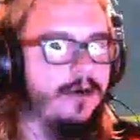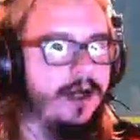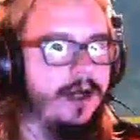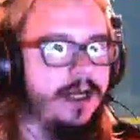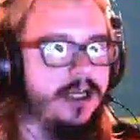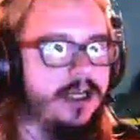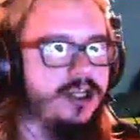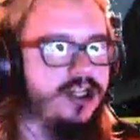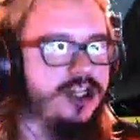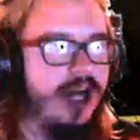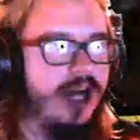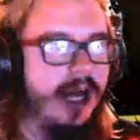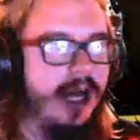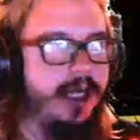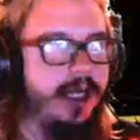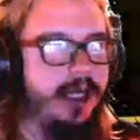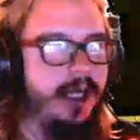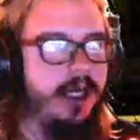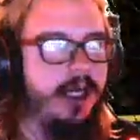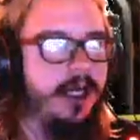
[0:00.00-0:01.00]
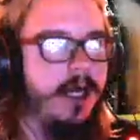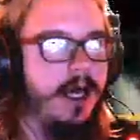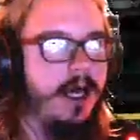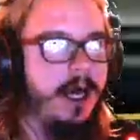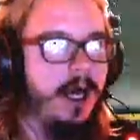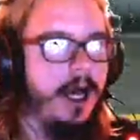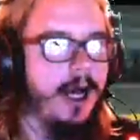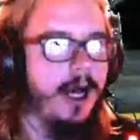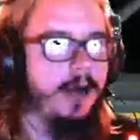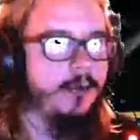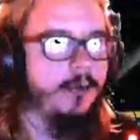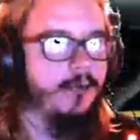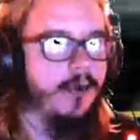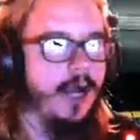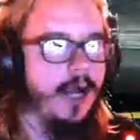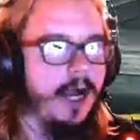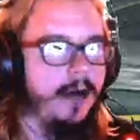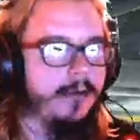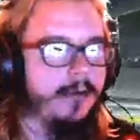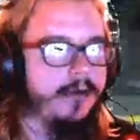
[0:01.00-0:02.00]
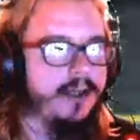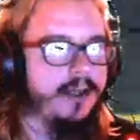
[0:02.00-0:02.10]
in China around the